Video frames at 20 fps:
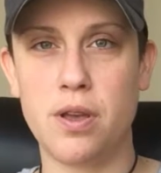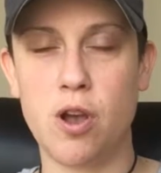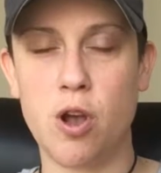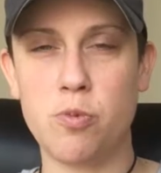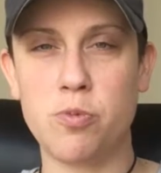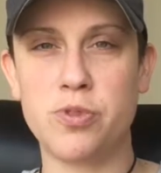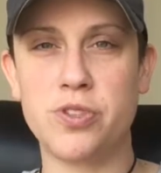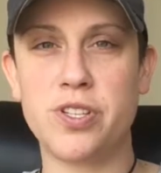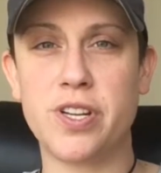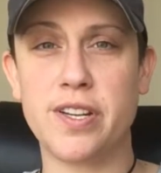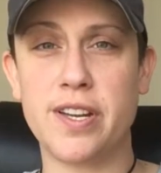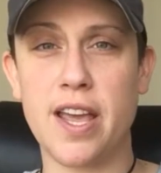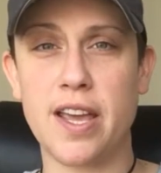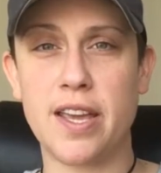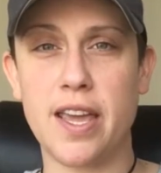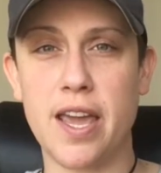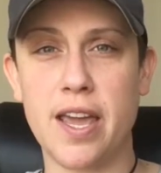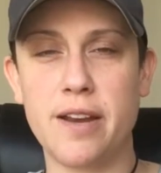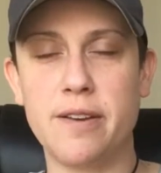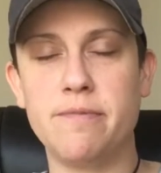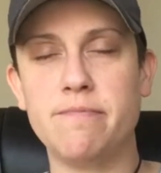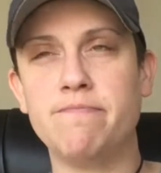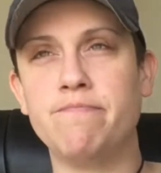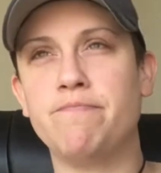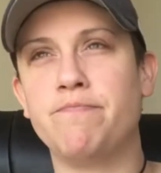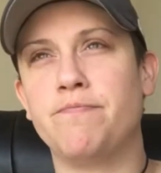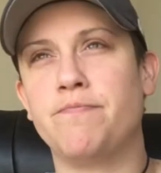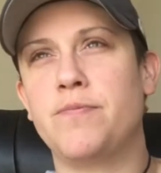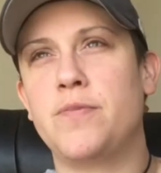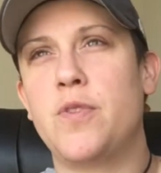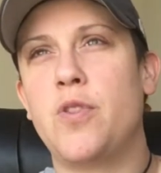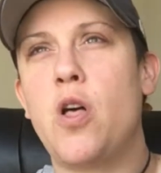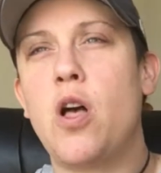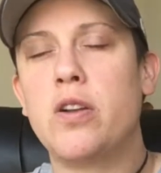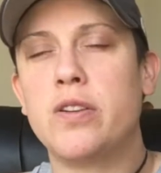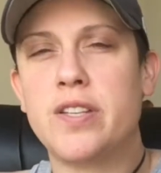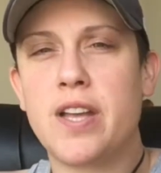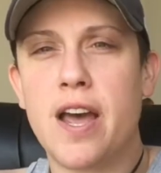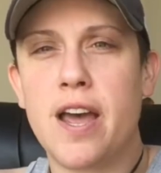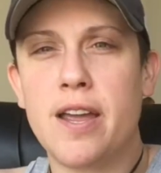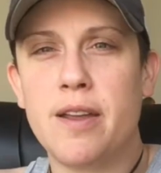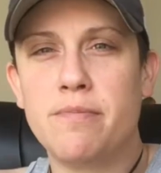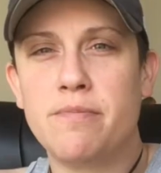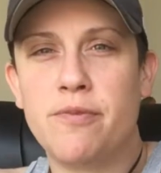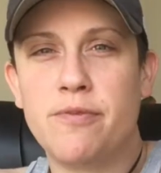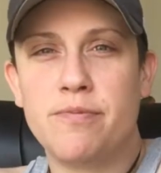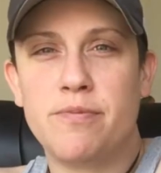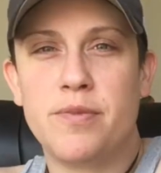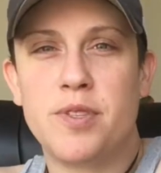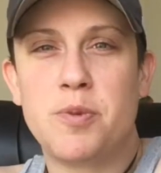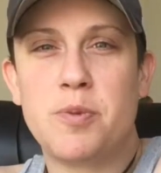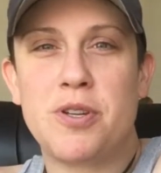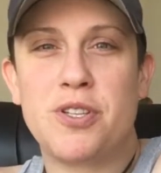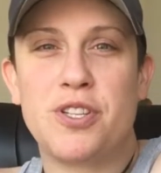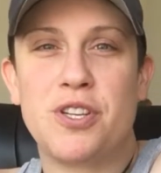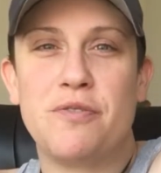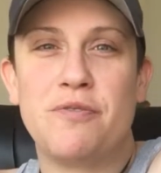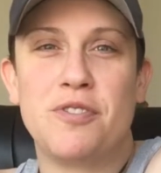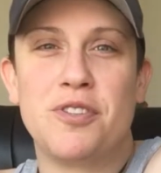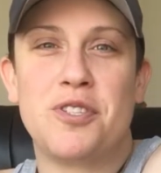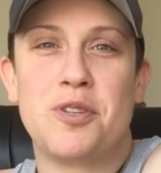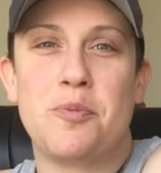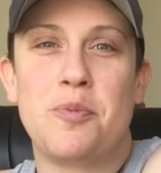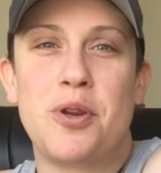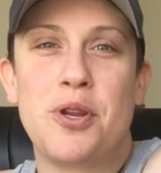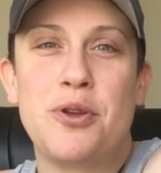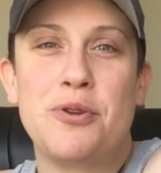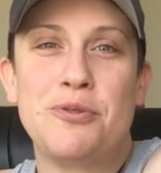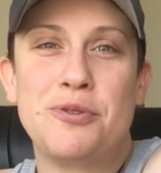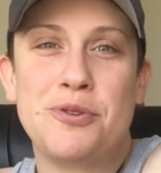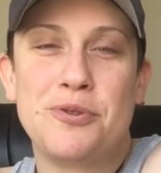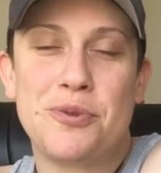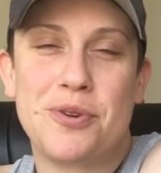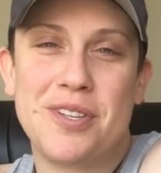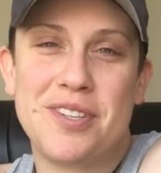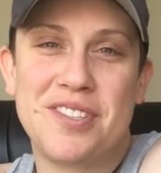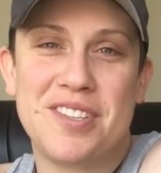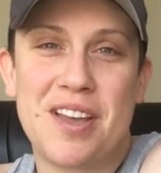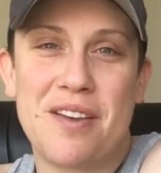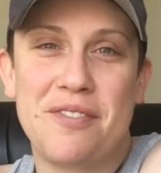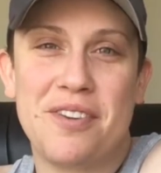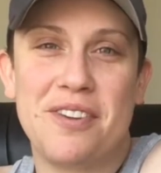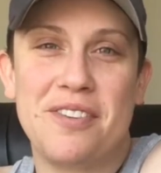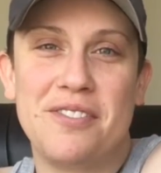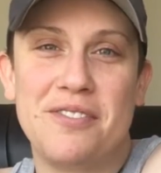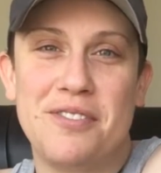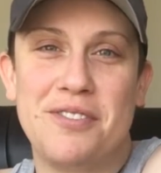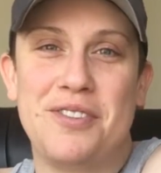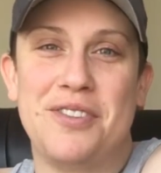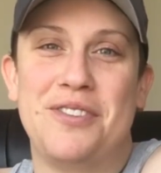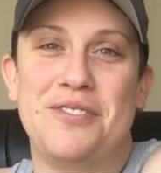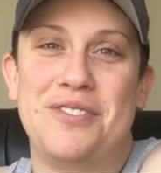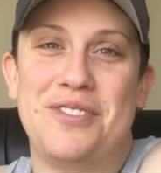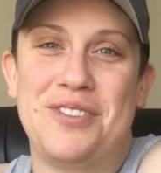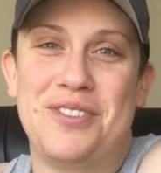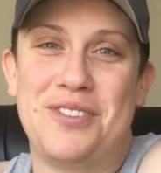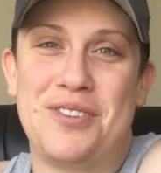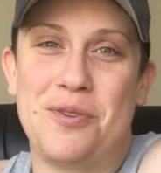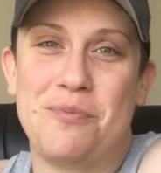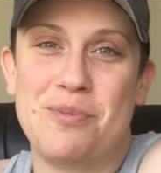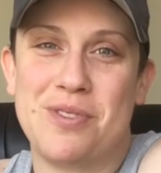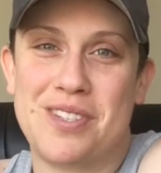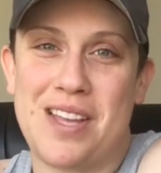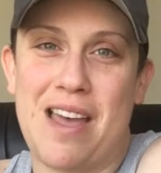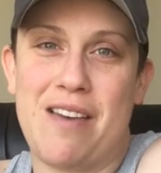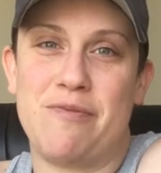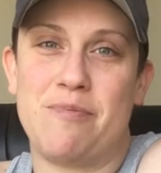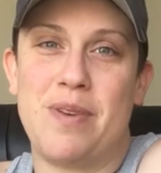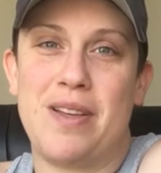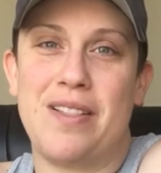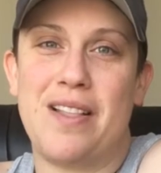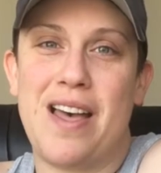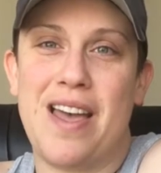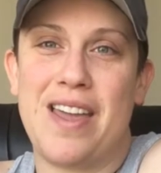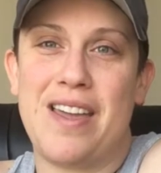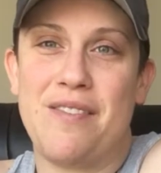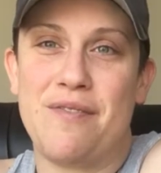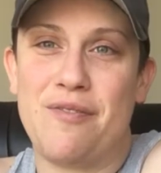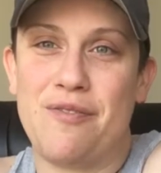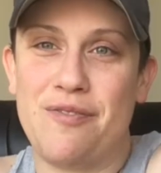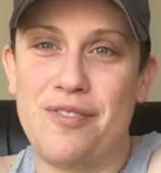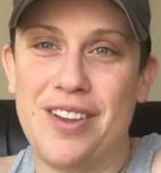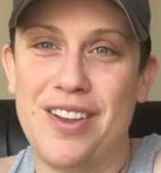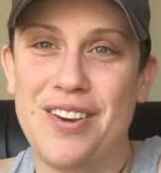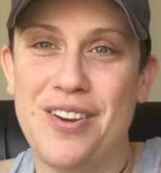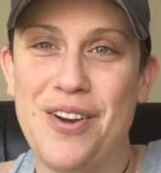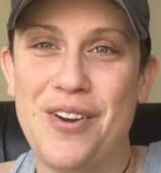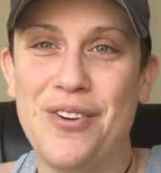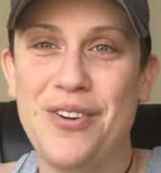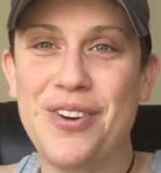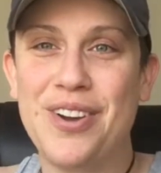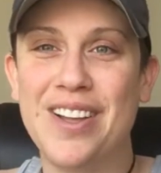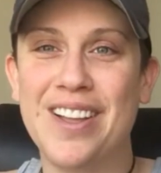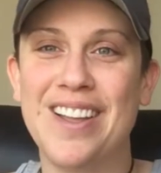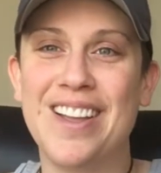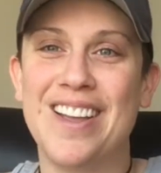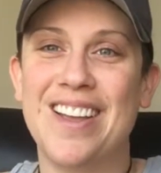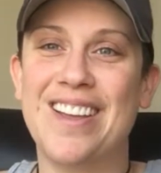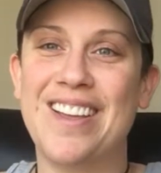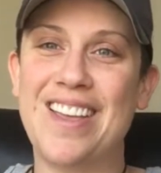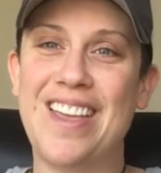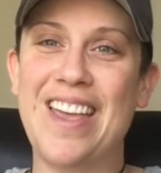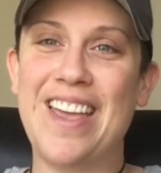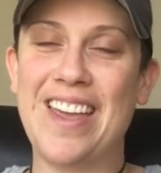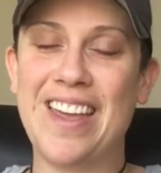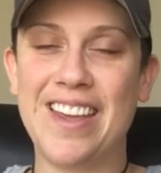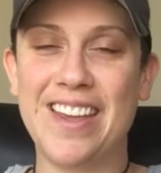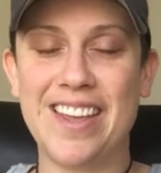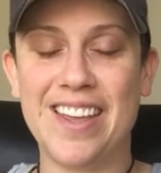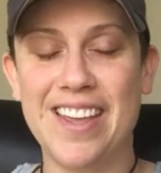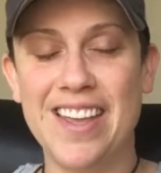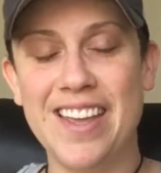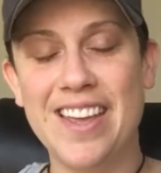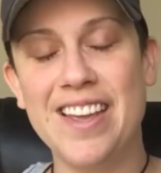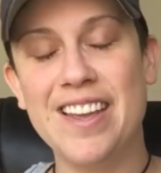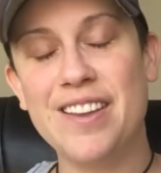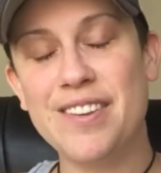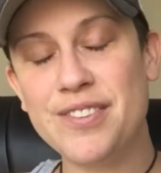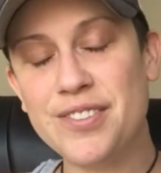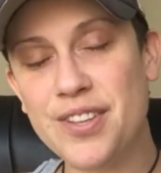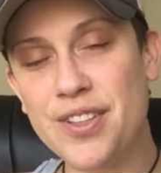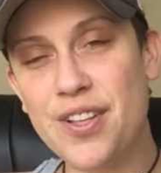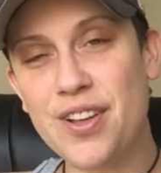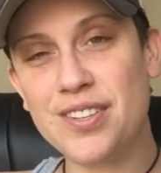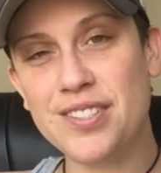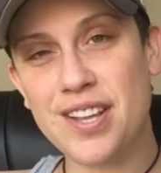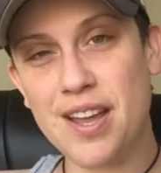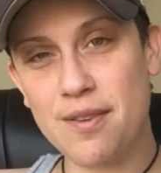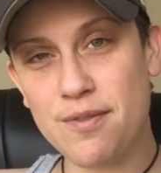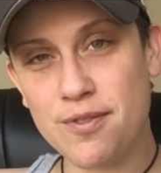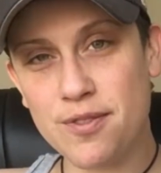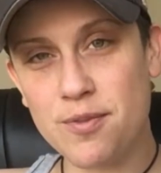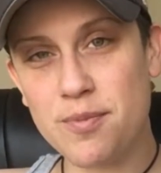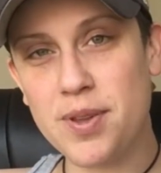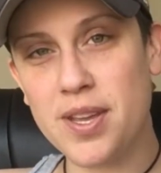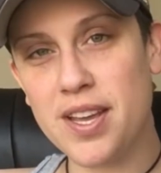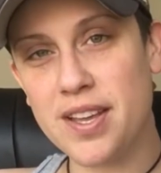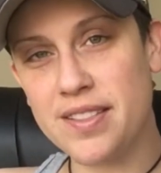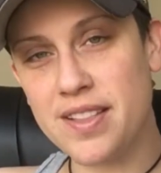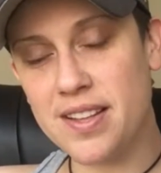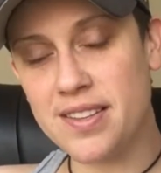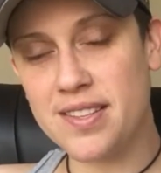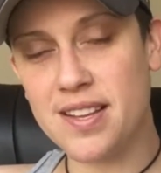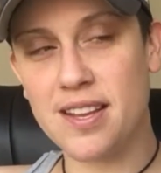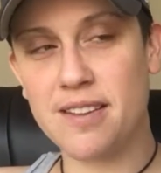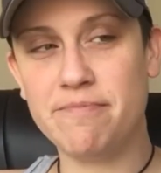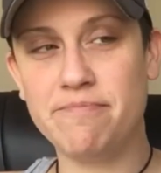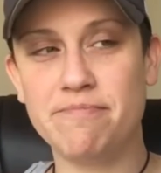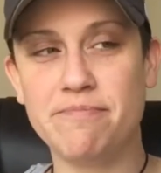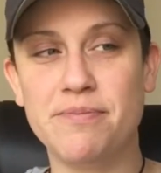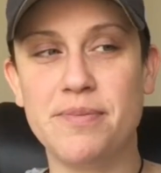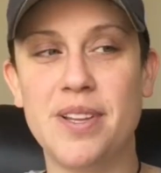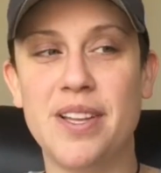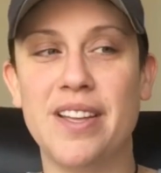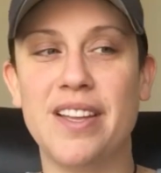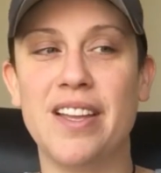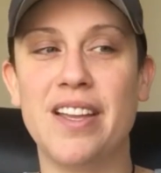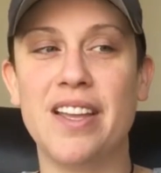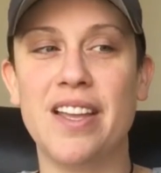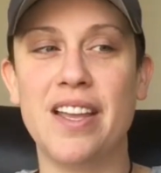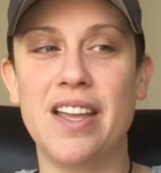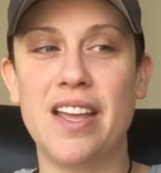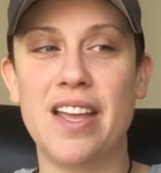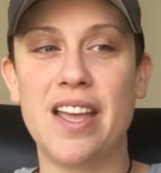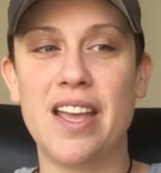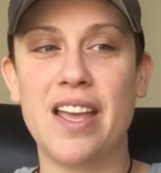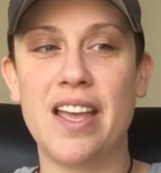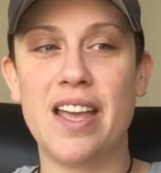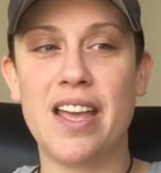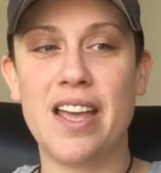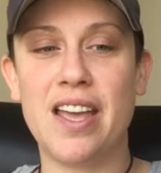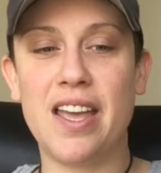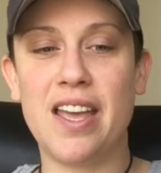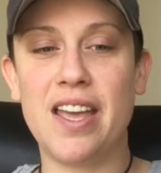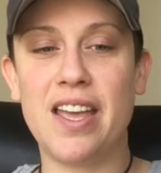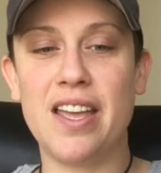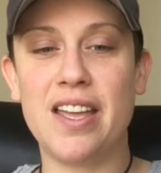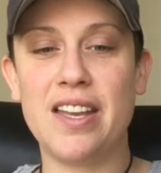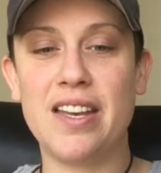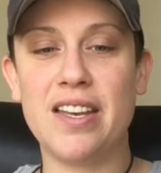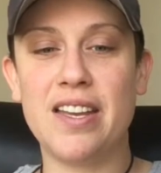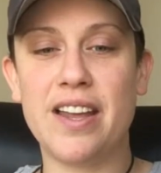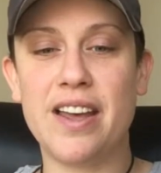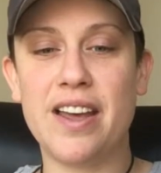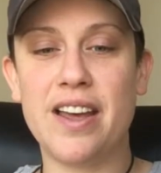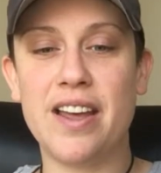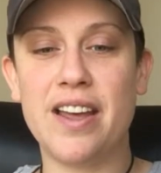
almost a decade, long time, especially for somebody who's 27. It's almost half my life, Like, it was a long time for me at that time. And